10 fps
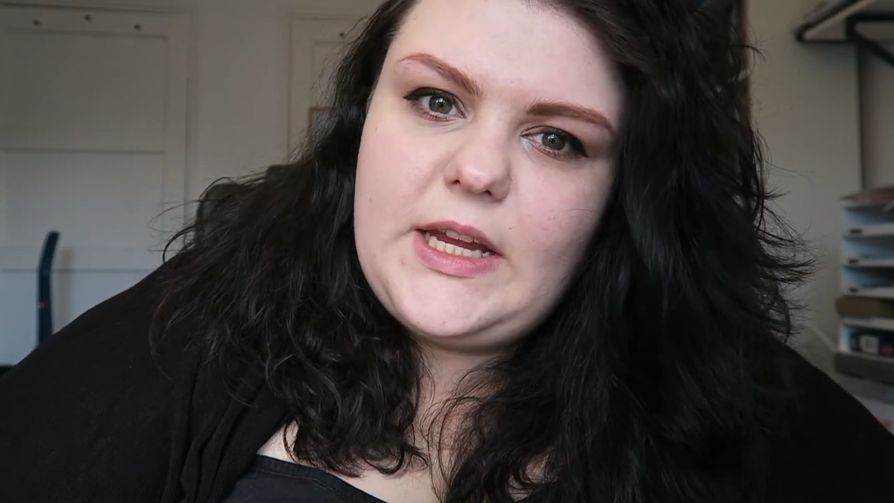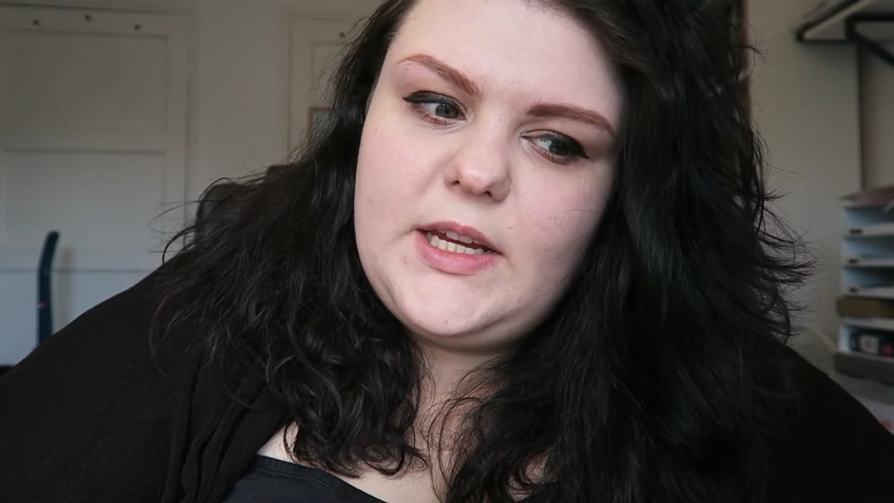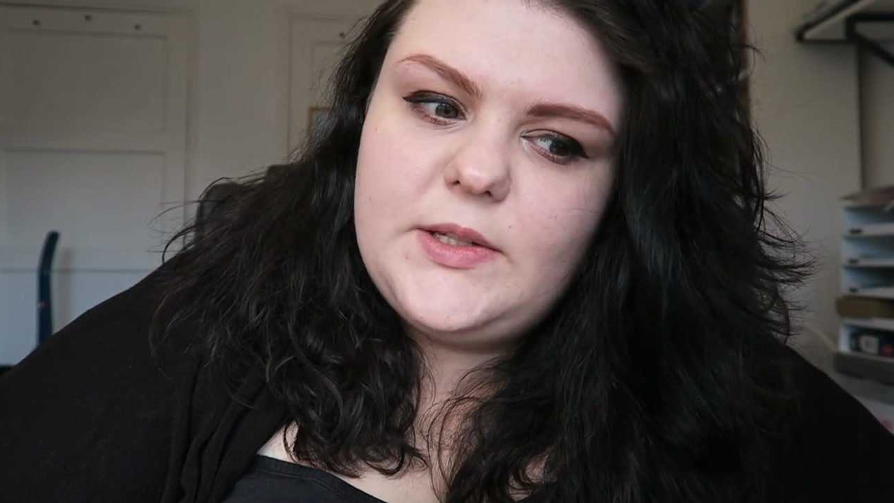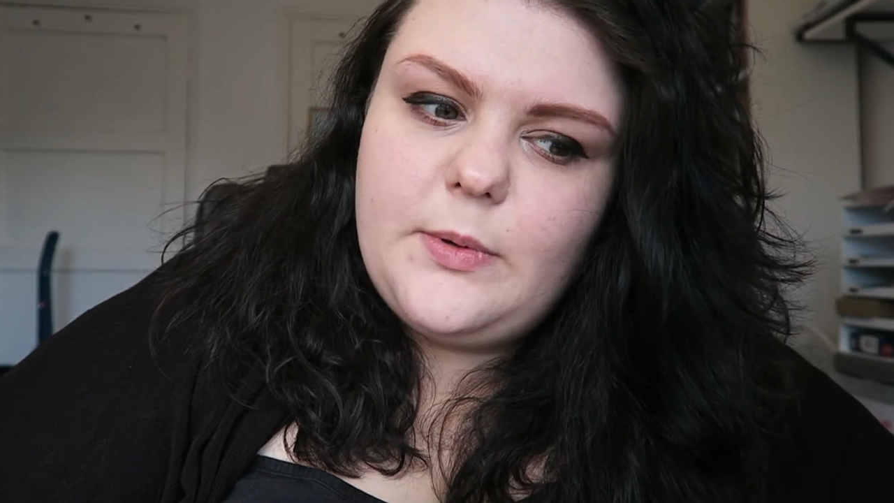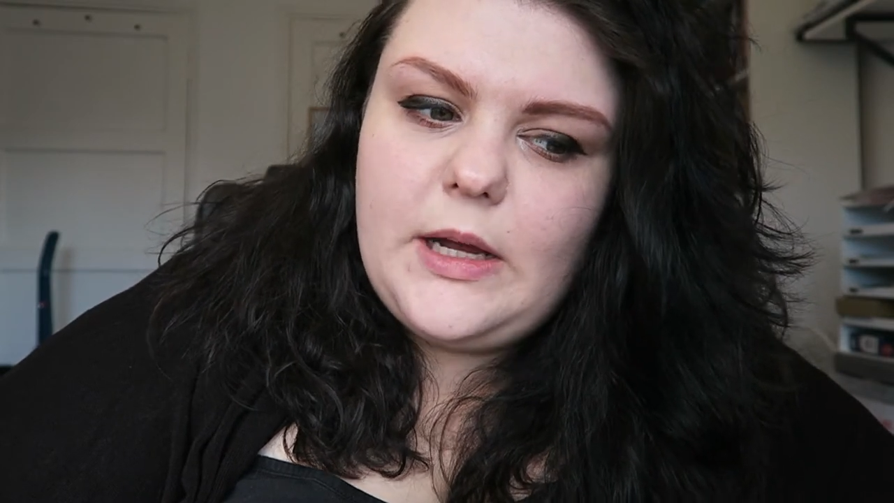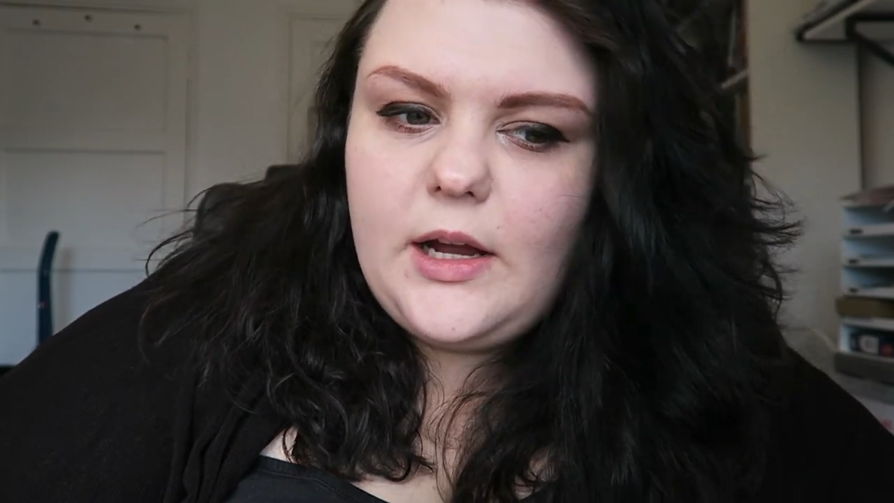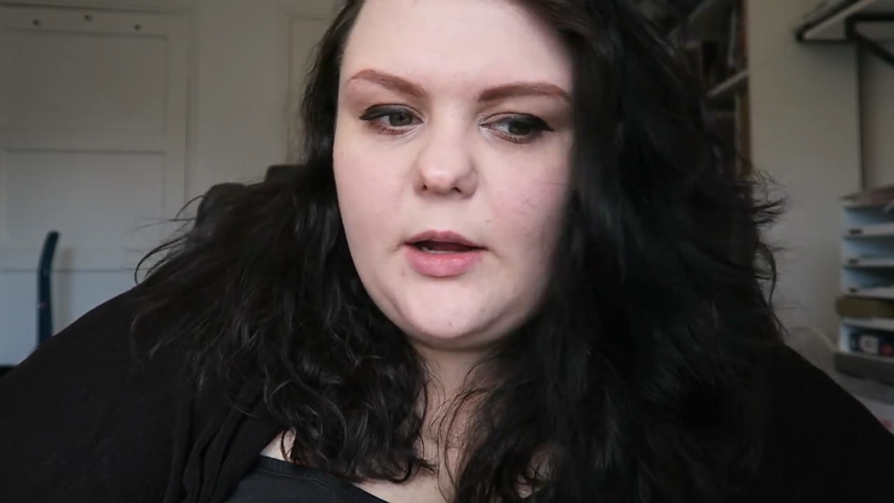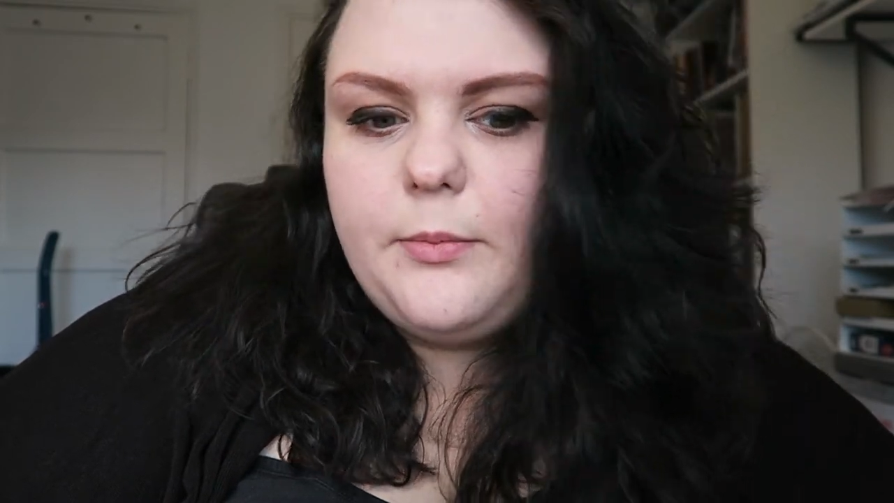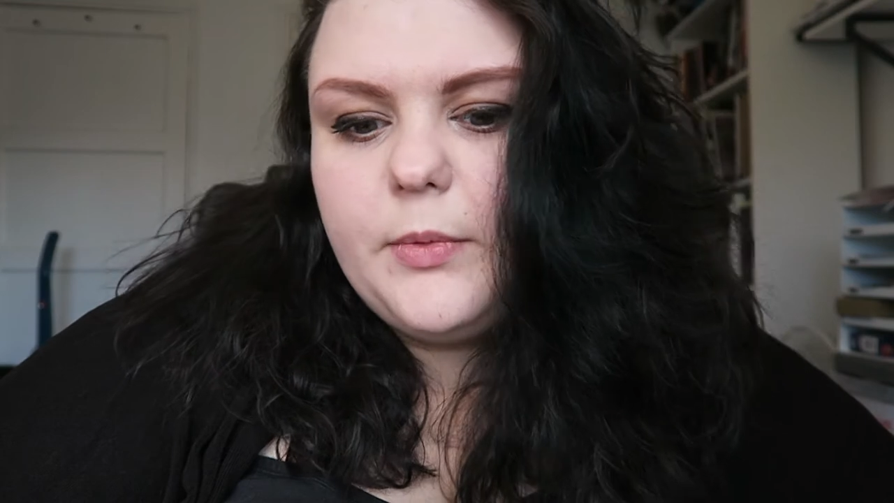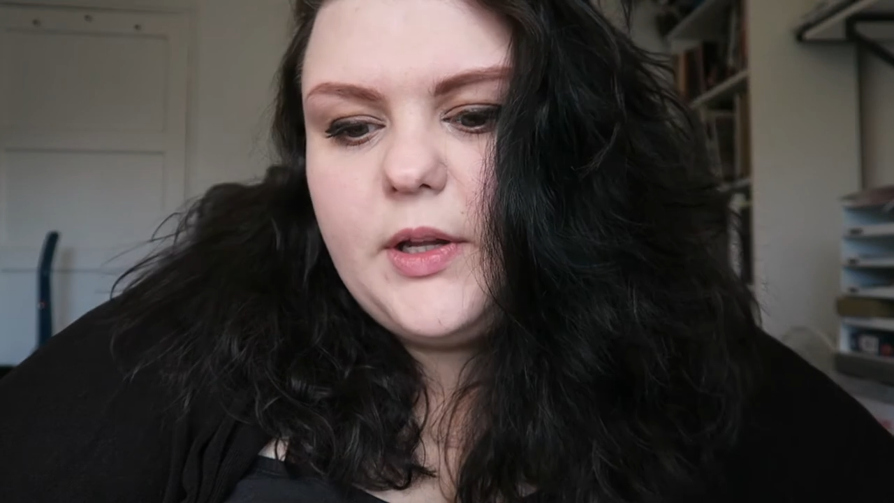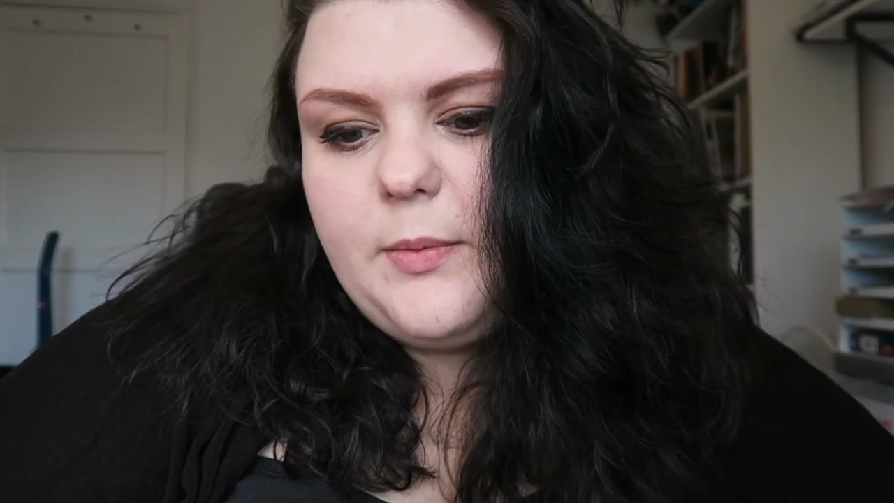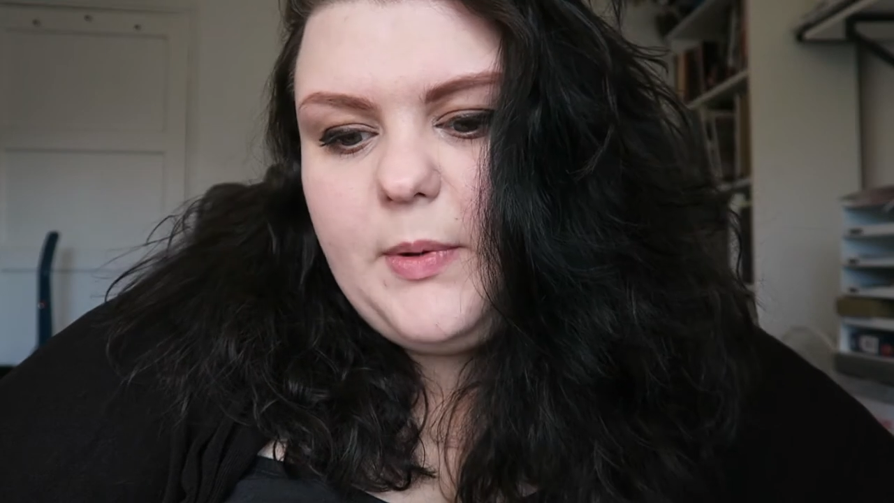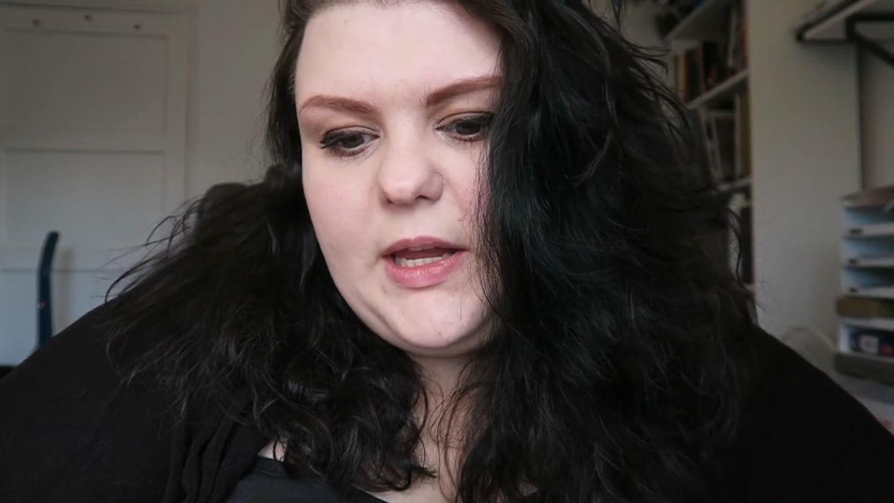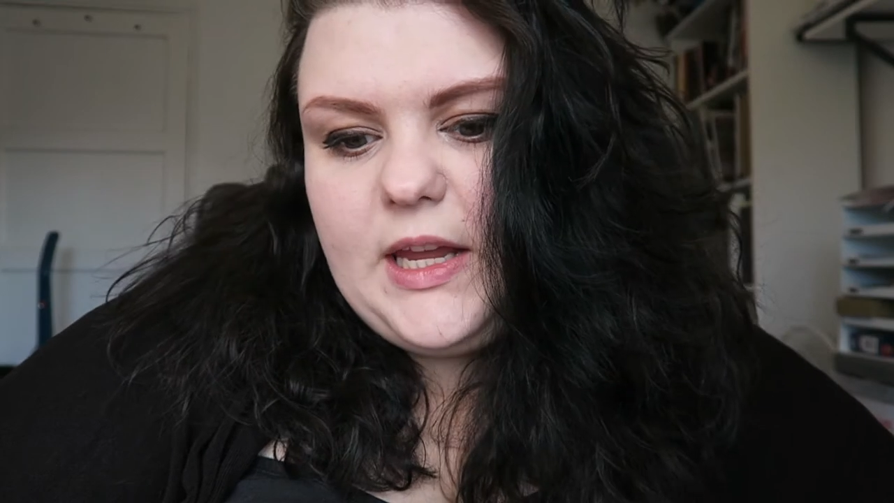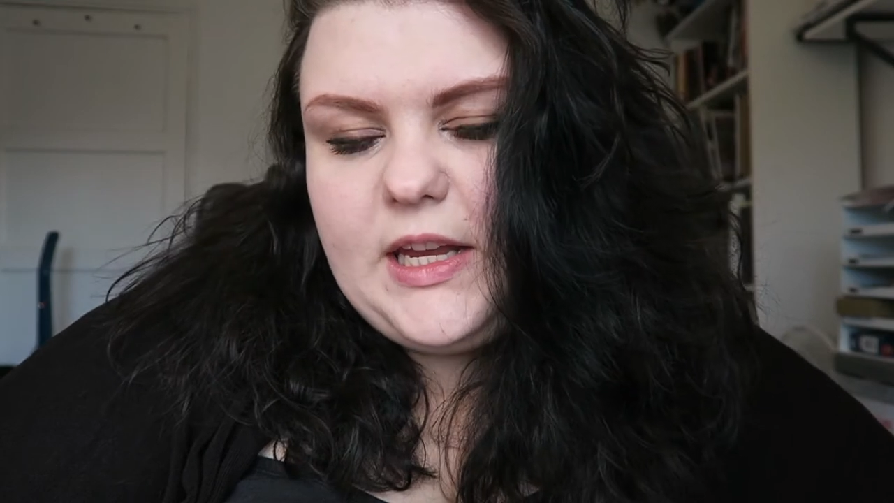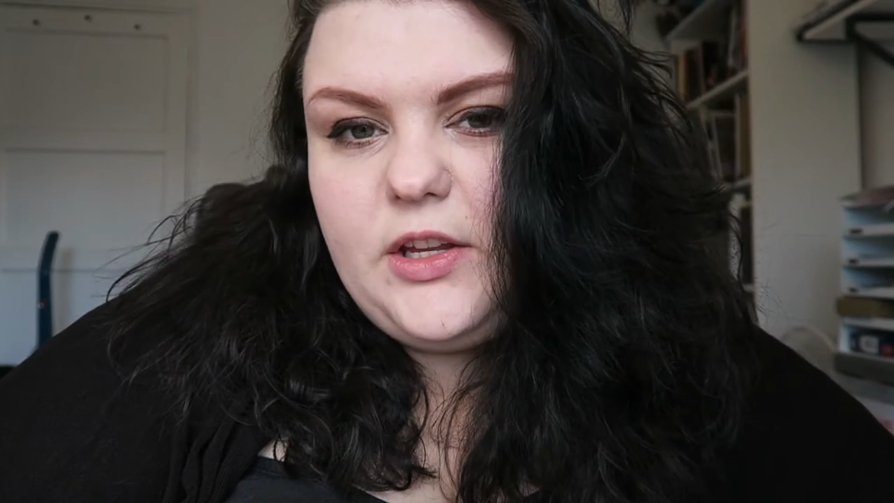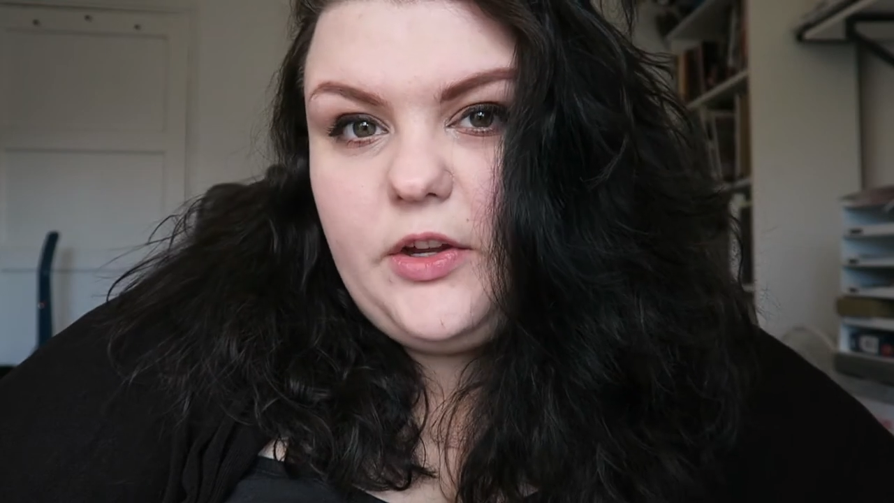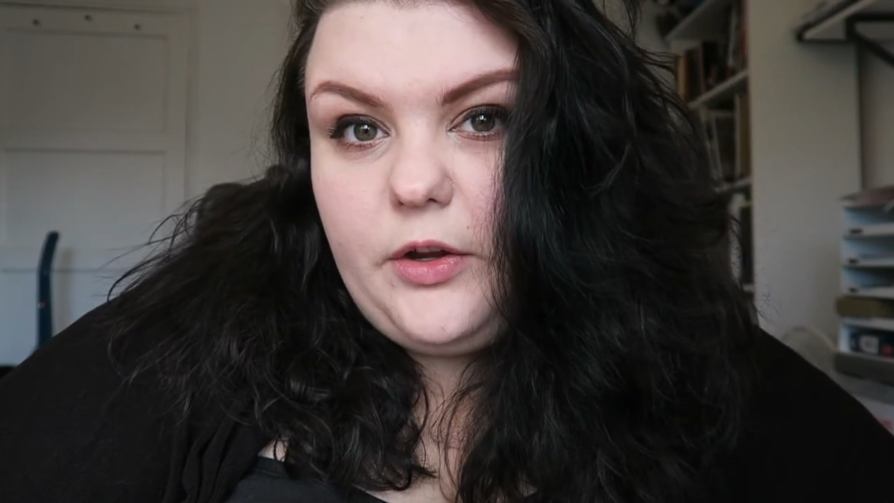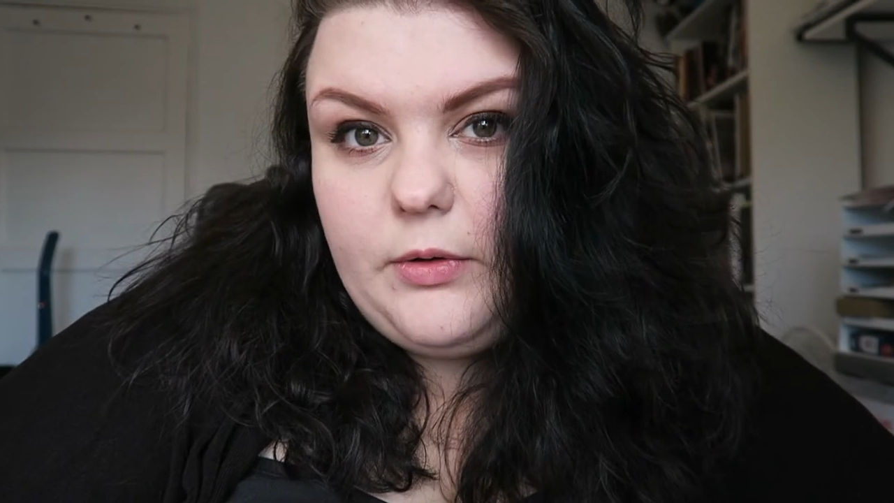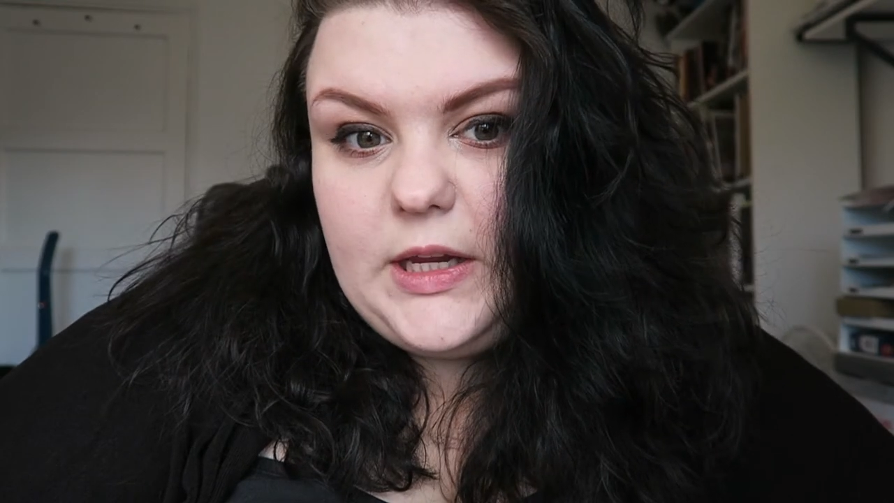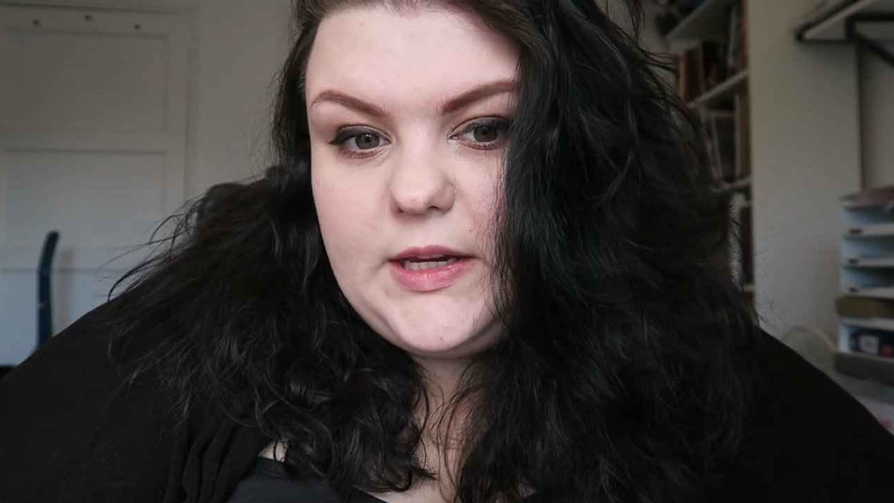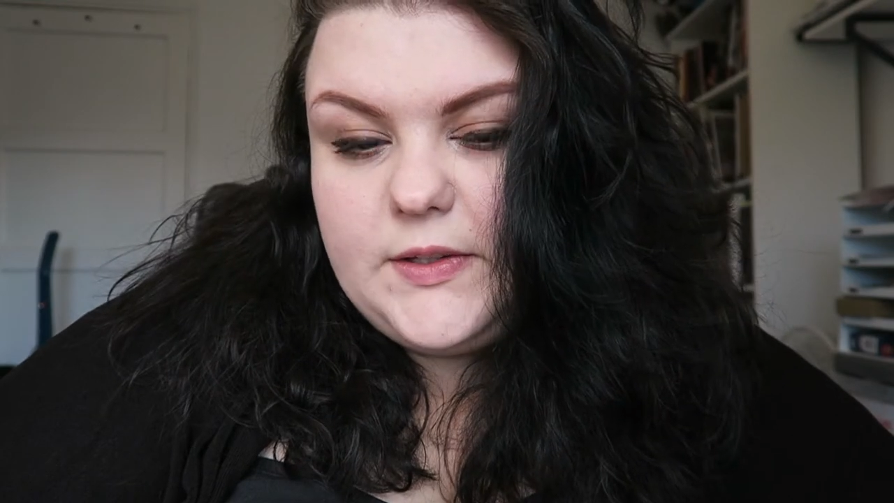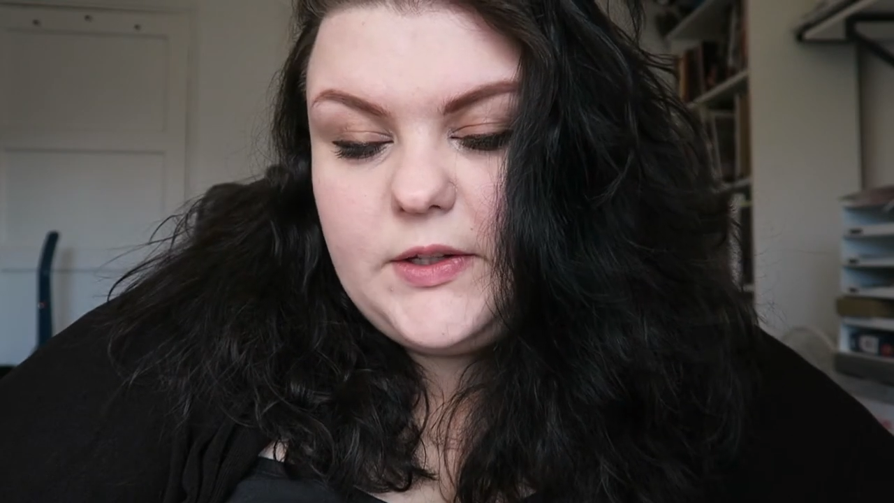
days where I'm gonna be in uni,